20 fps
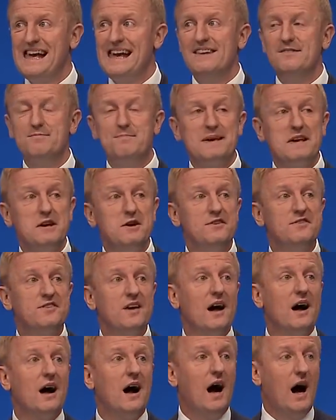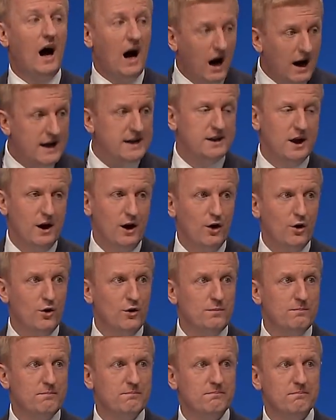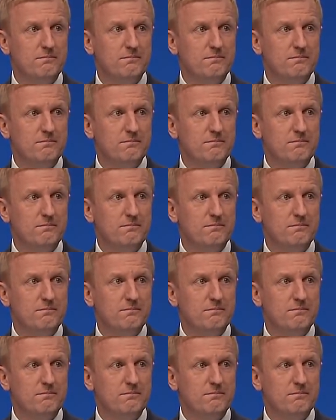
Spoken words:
It's because I know,